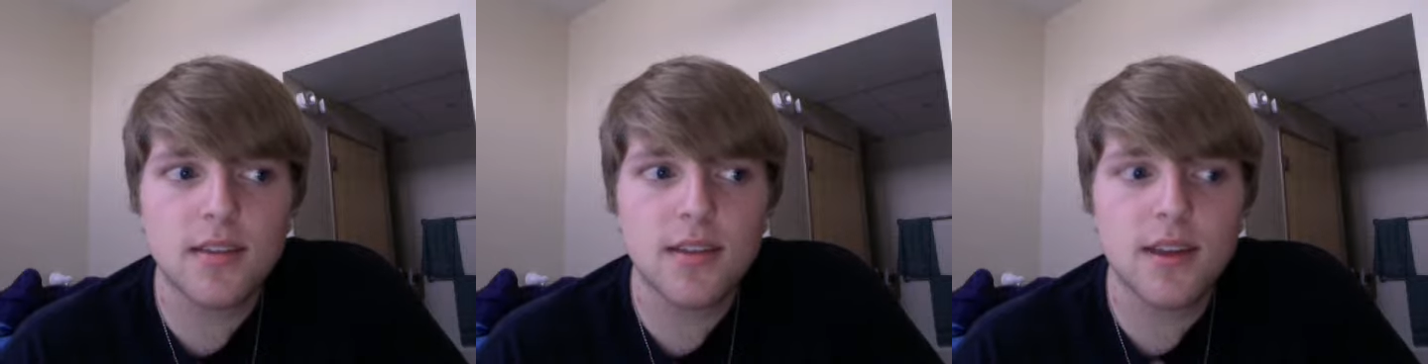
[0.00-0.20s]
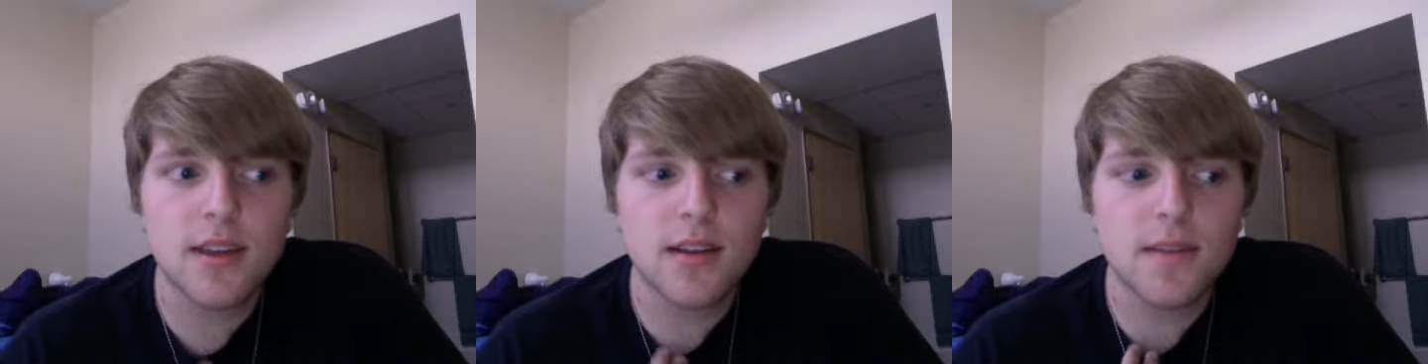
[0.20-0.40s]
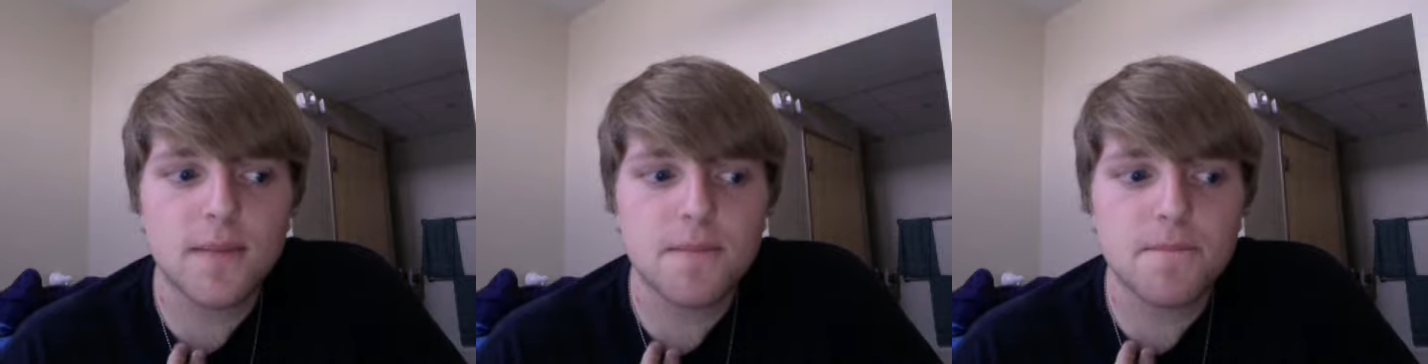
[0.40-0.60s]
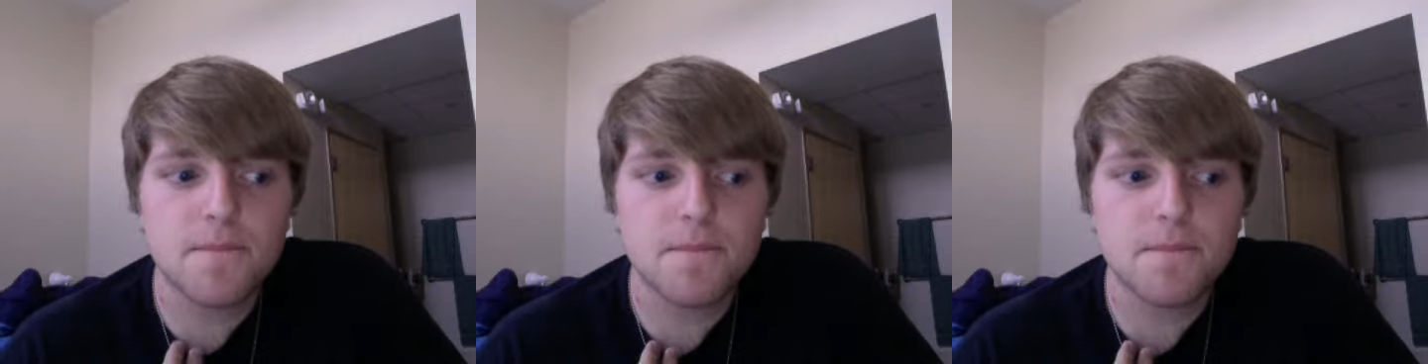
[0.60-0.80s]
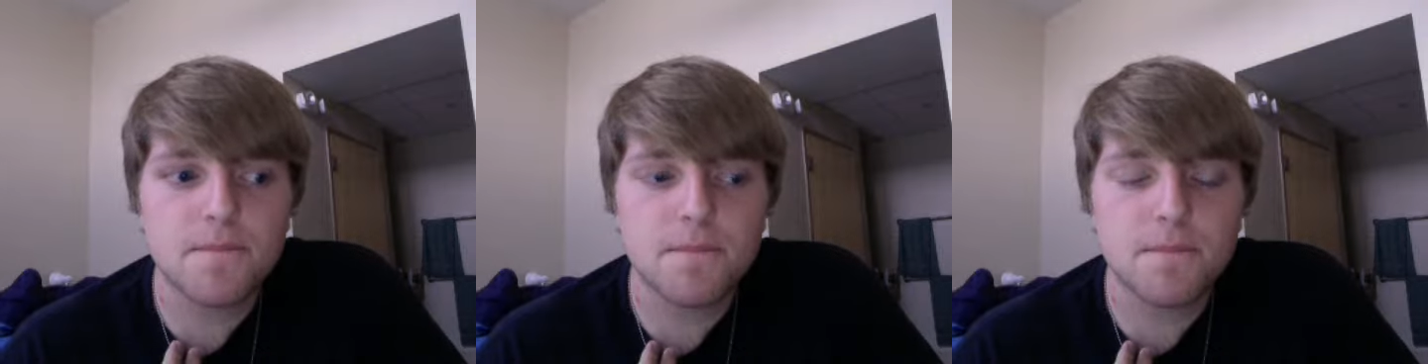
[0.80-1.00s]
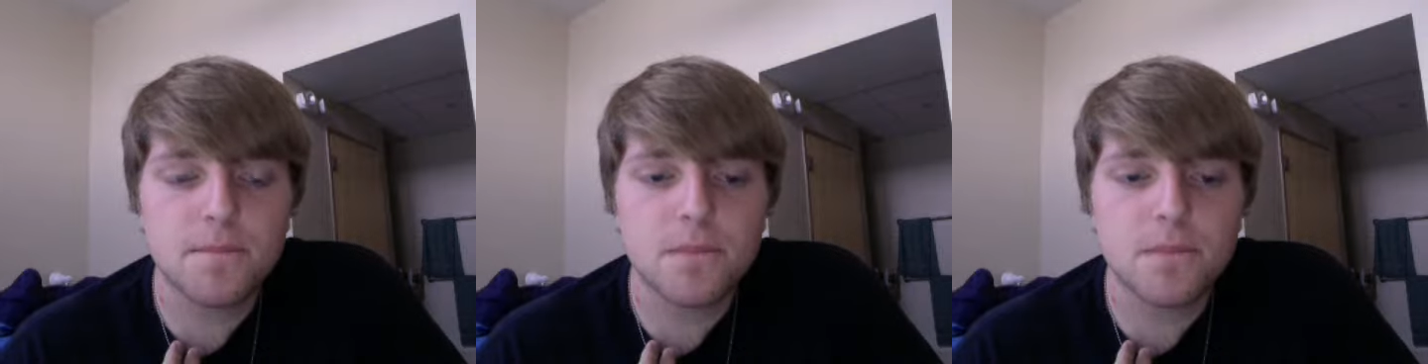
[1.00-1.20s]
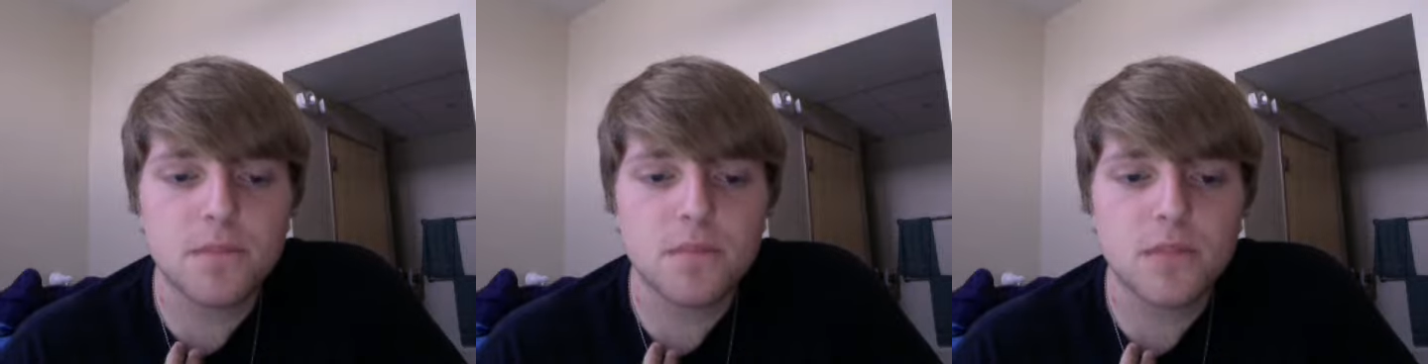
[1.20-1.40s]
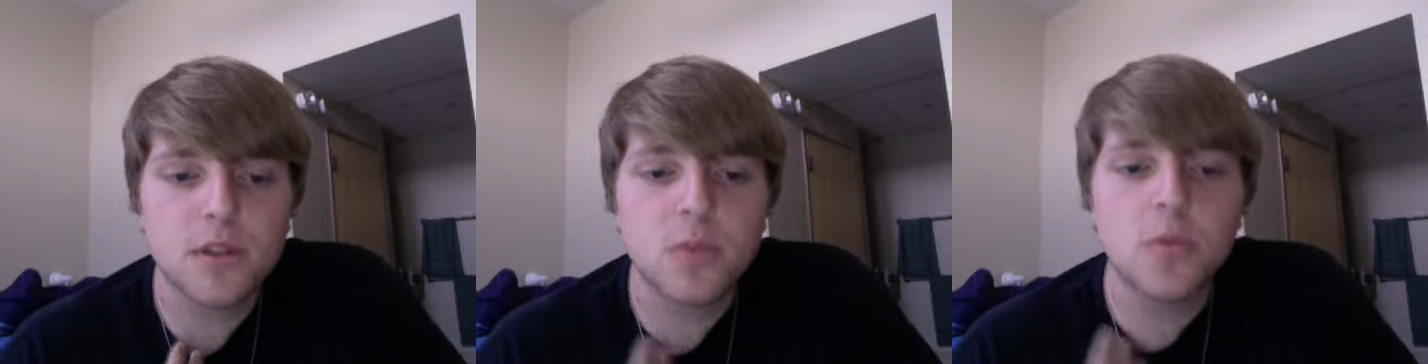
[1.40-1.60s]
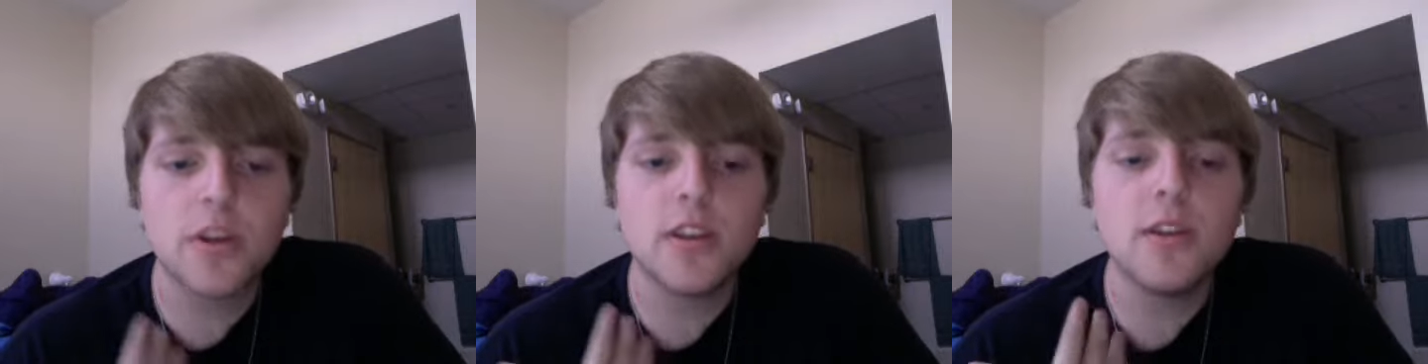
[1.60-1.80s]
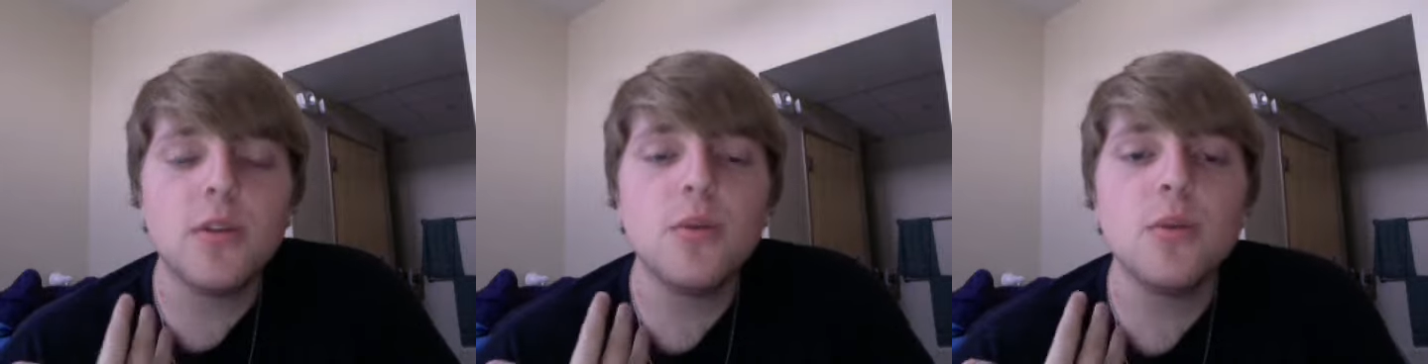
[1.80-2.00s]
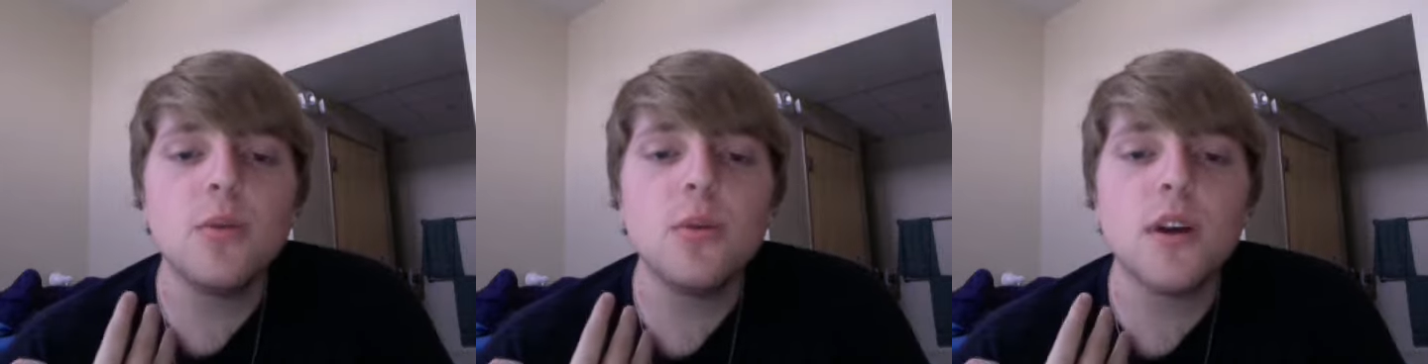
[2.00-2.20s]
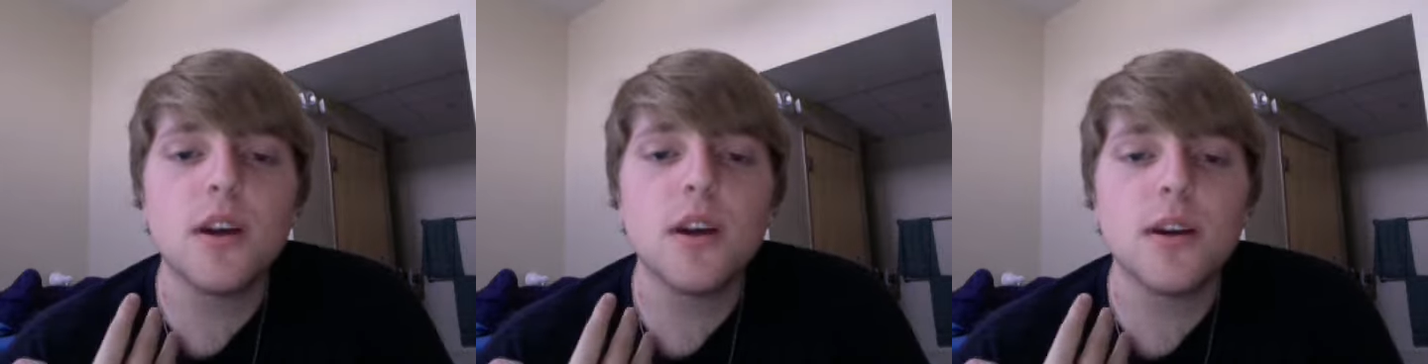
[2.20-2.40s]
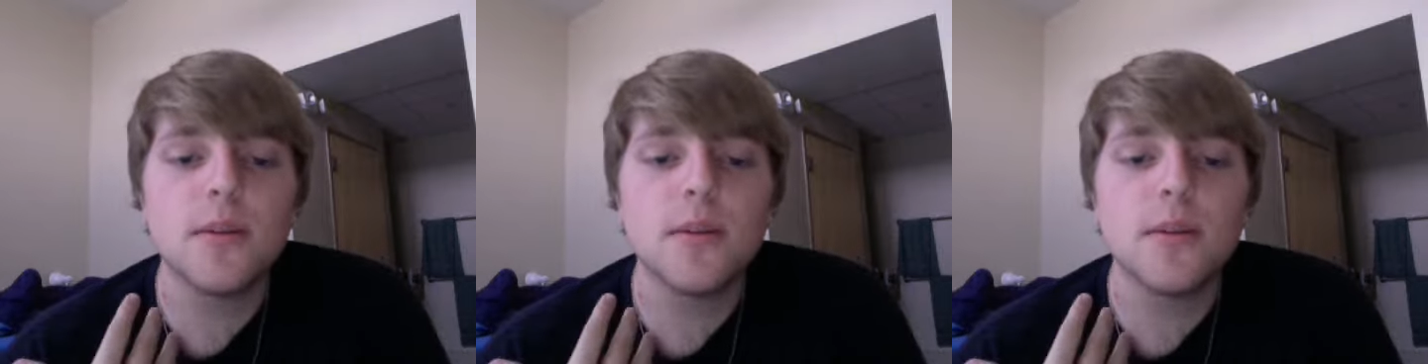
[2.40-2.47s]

that when you,